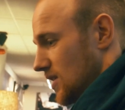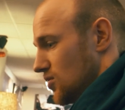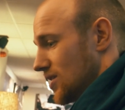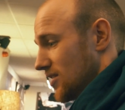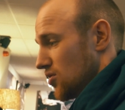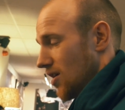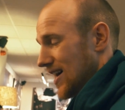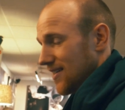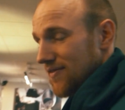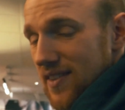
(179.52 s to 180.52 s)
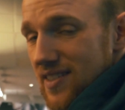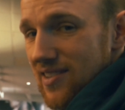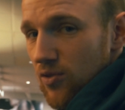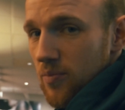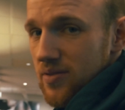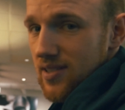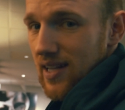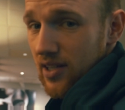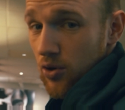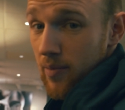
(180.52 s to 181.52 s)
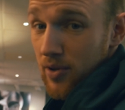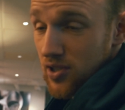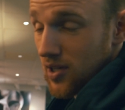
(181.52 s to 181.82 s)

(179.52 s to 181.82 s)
You cannot have the syrups and cream on